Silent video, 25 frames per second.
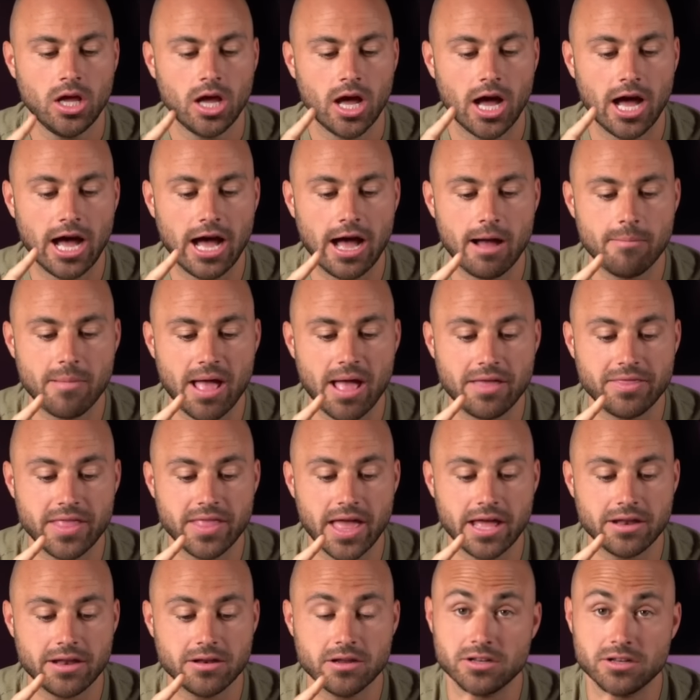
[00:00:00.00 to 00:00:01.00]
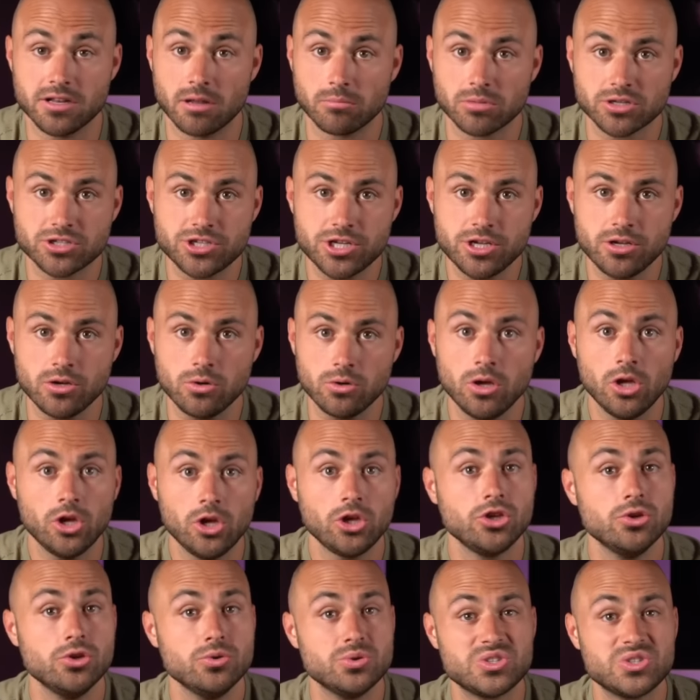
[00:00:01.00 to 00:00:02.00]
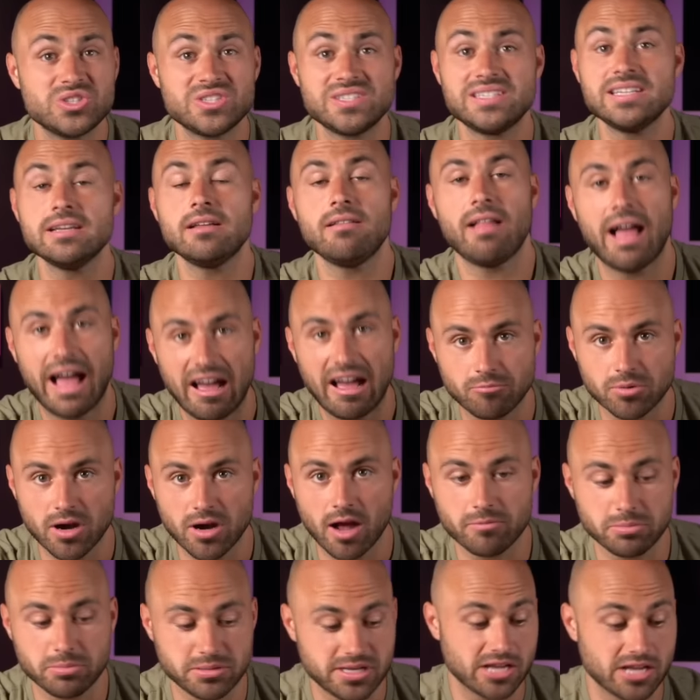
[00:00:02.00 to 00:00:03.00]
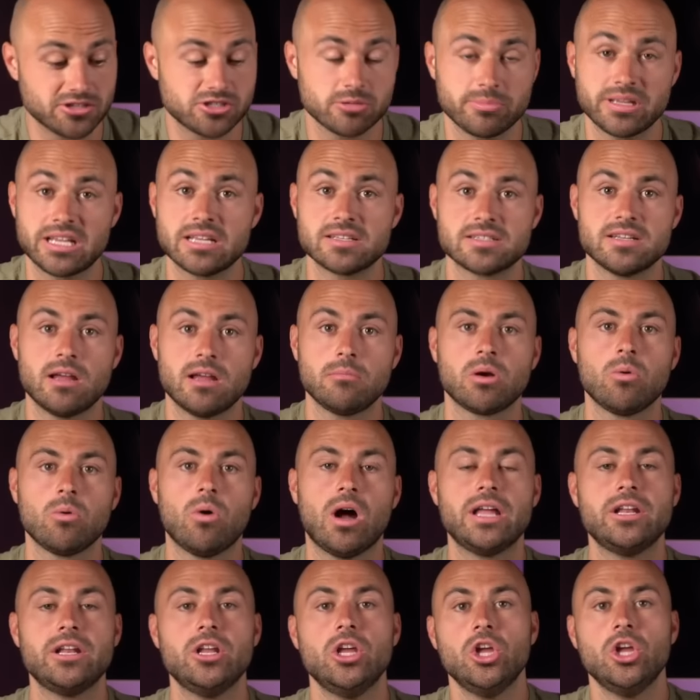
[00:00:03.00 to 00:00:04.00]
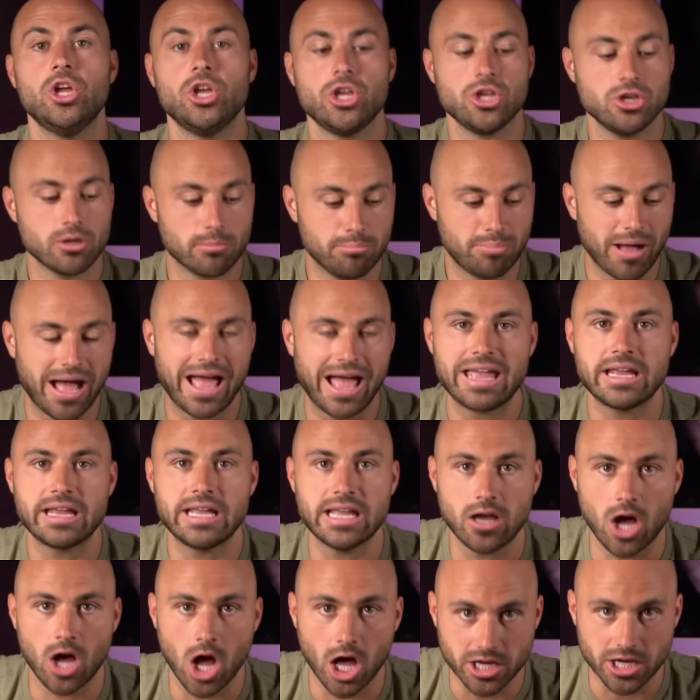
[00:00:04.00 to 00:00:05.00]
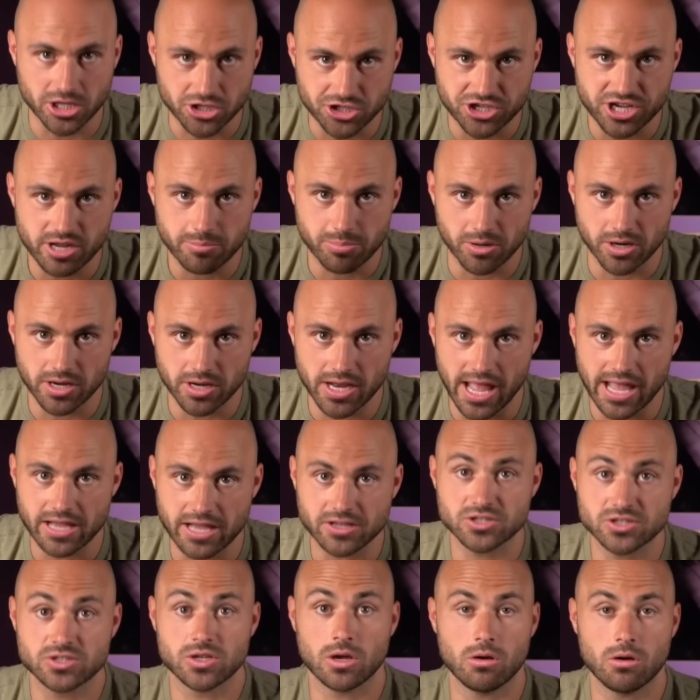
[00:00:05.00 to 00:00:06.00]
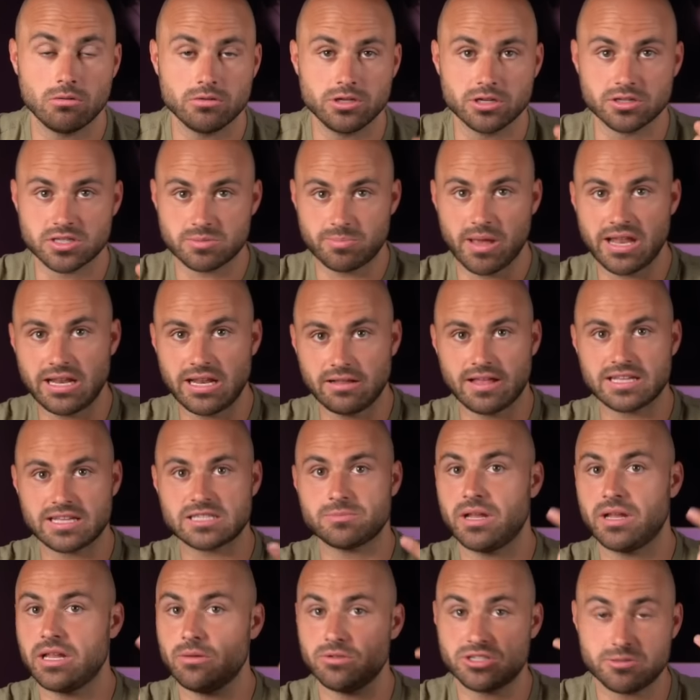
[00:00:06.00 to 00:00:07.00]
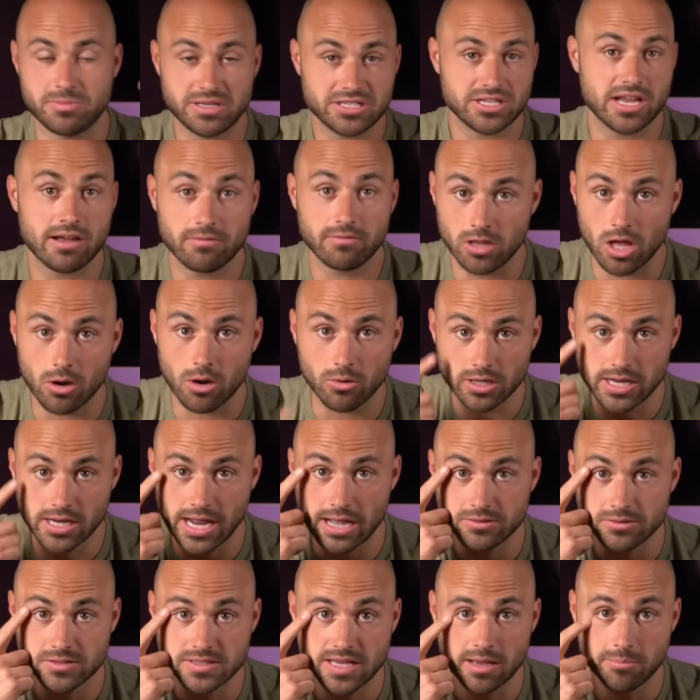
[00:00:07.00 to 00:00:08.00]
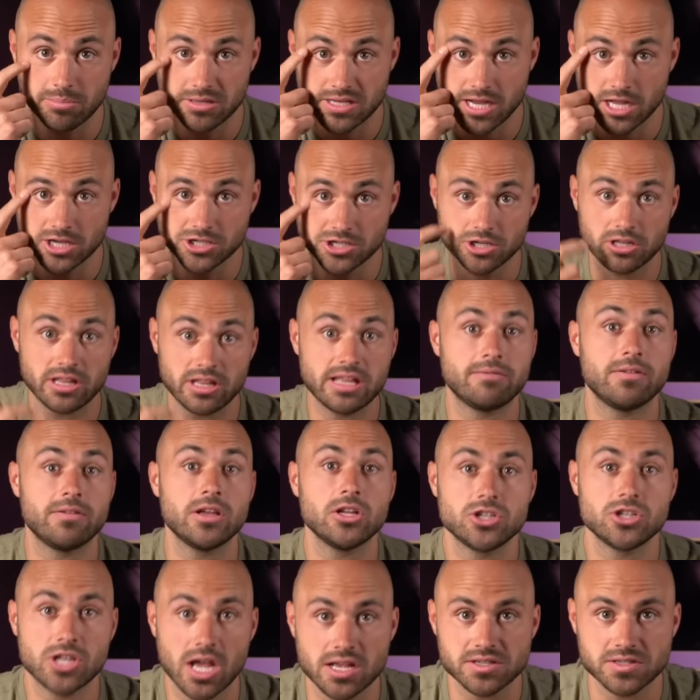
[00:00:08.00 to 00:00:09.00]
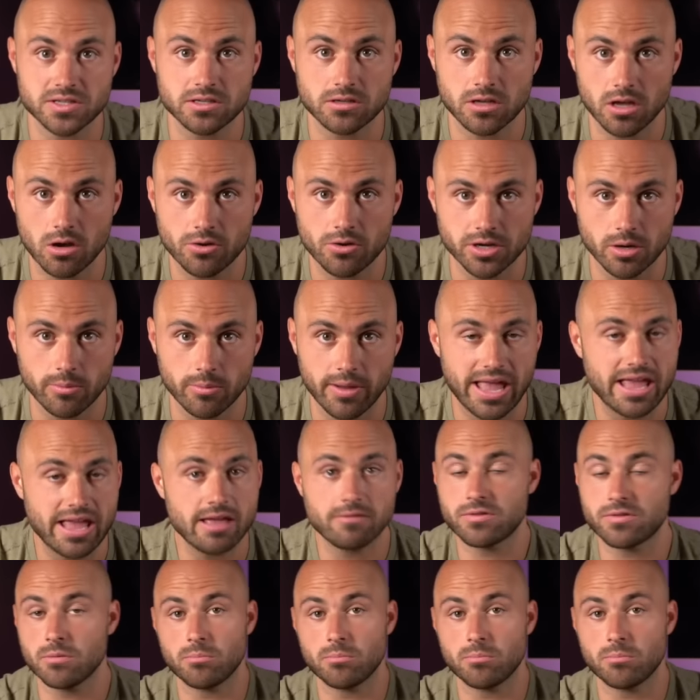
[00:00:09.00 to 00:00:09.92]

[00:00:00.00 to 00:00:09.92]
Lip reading: And then number two, you still have profit potential, because number one, you're buying it on a cheaper day. So you're spending less money, which means you have lower downside potential if it doesn't go your way. If the